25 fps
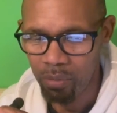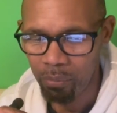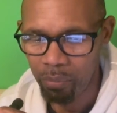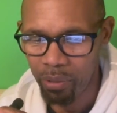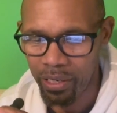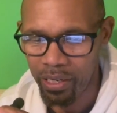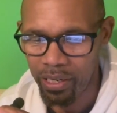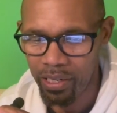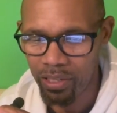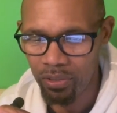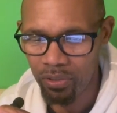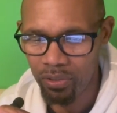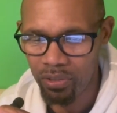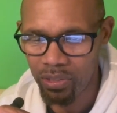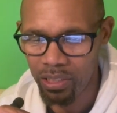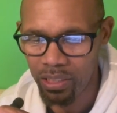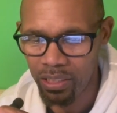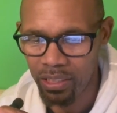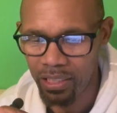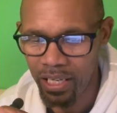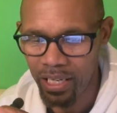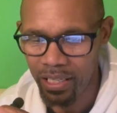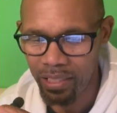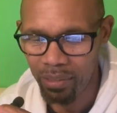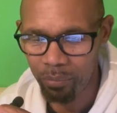But here you
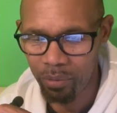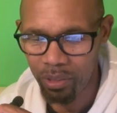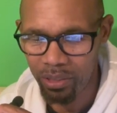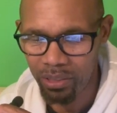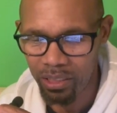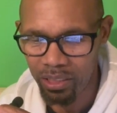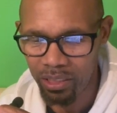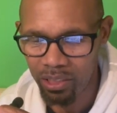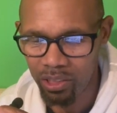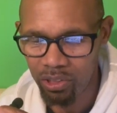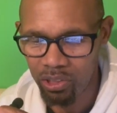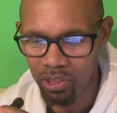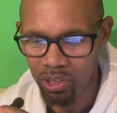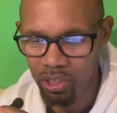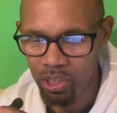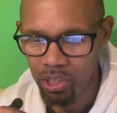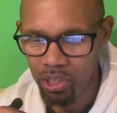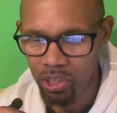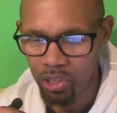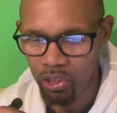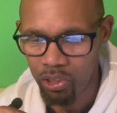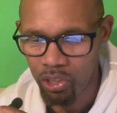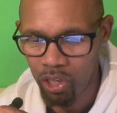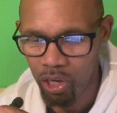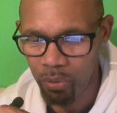see Lenny Martinez
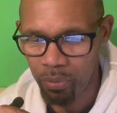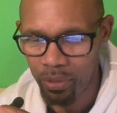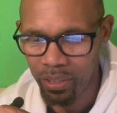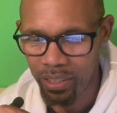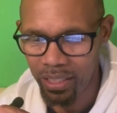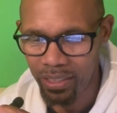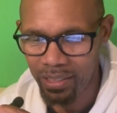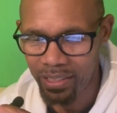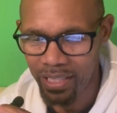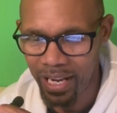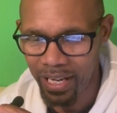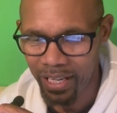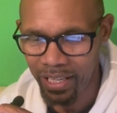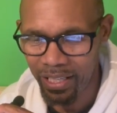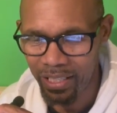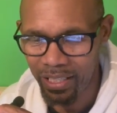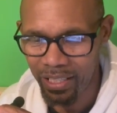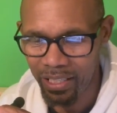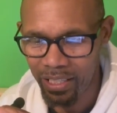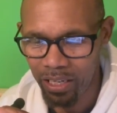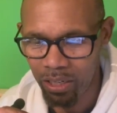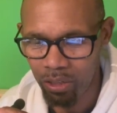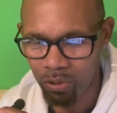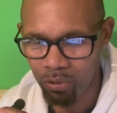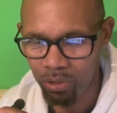going, attacking,
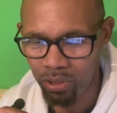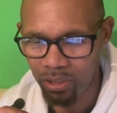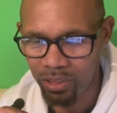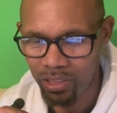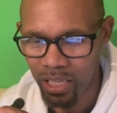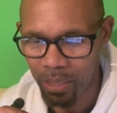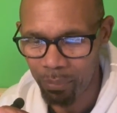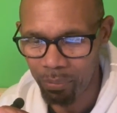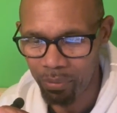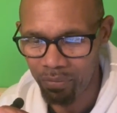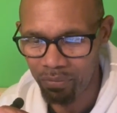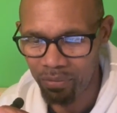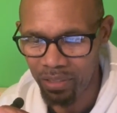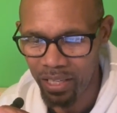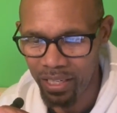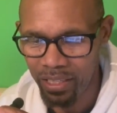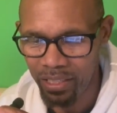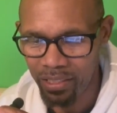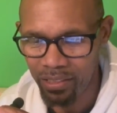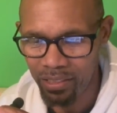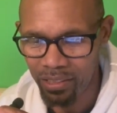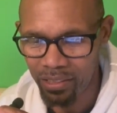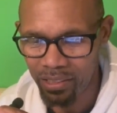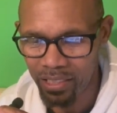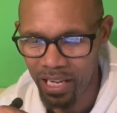and then on the top of
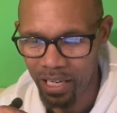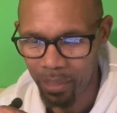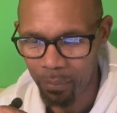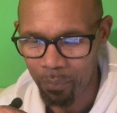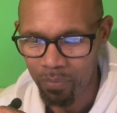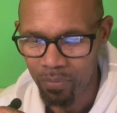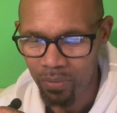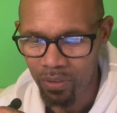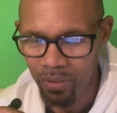Lenny's attack,